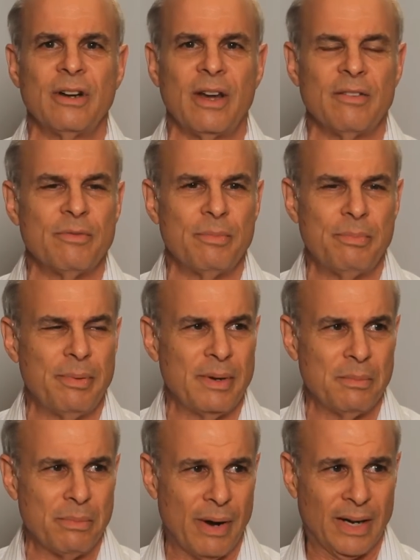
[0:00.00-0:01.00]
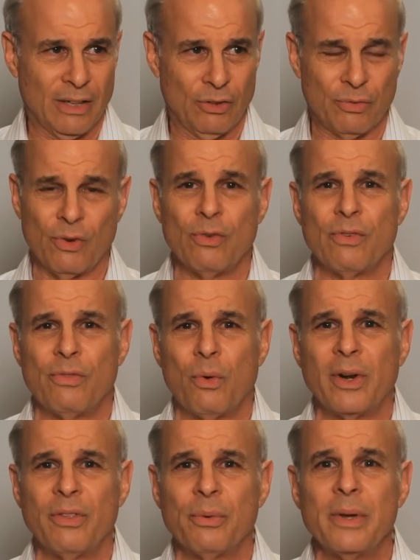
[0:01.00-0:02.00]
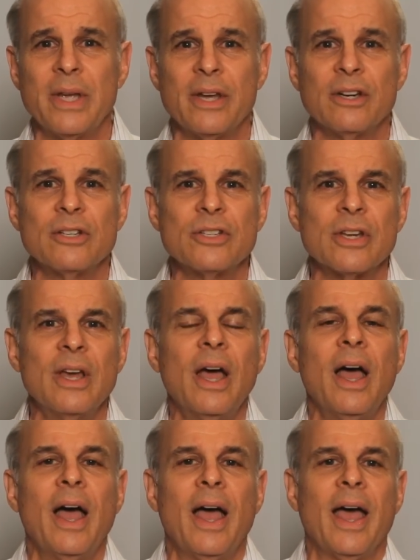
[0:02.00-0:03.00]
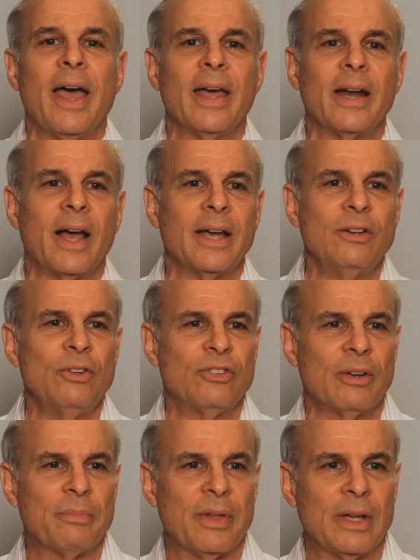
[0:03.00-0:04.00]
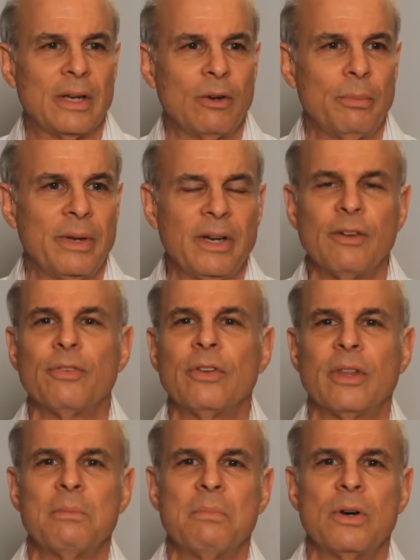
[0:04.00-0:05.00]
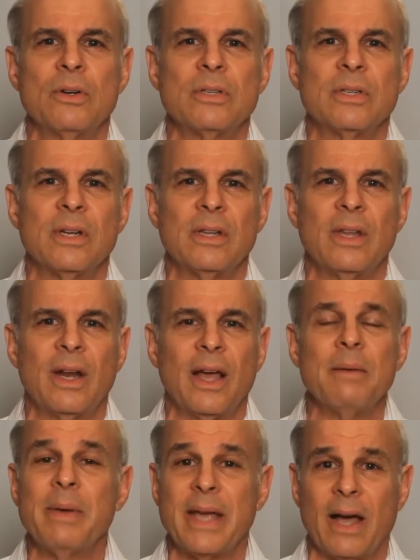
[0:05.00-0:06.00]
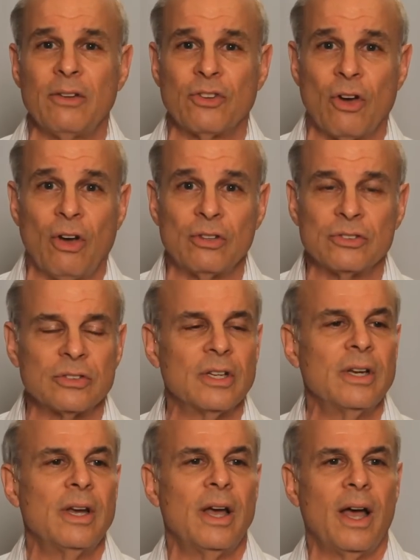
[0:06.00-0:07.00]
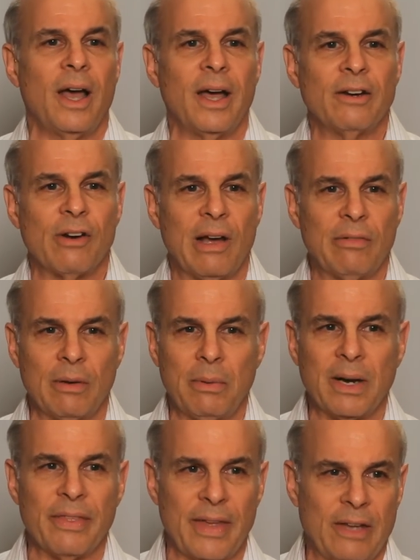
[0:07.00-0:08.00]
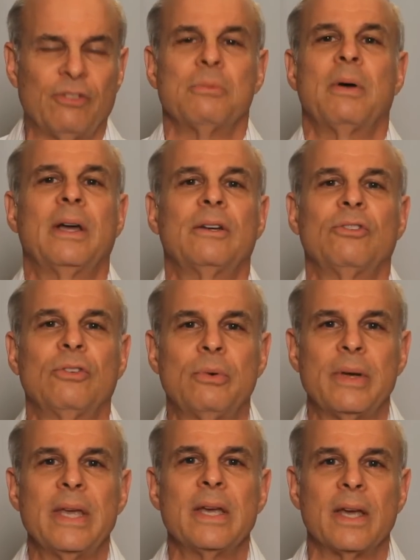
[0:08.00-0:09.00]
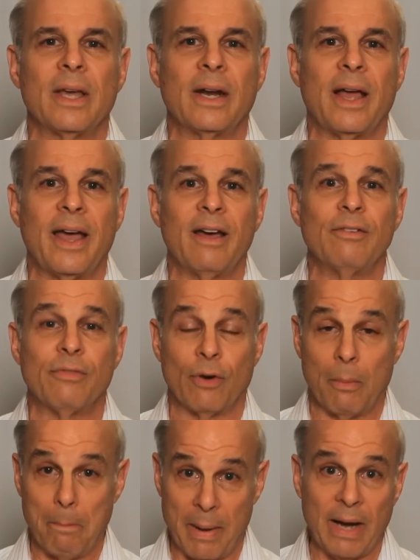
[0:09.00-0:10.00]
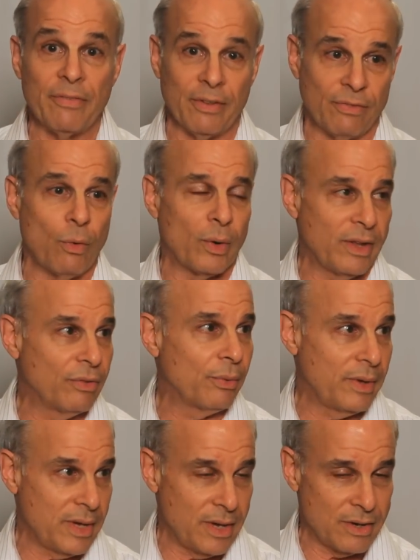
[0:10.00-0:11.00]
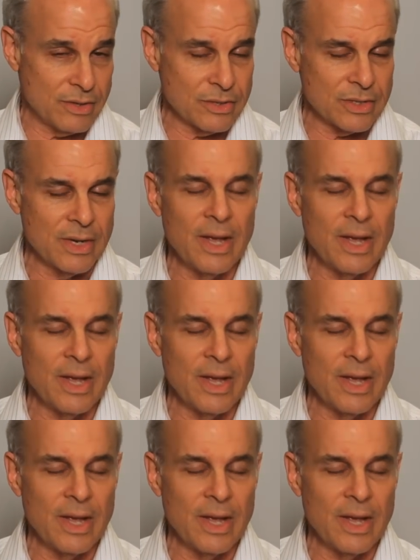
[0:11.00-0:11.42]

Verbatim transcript: I've been in practice for over 43 years, and I do something a little bit different than most in that I make house calls. I travel about a thousand miles a week, and I have for about the 43 years.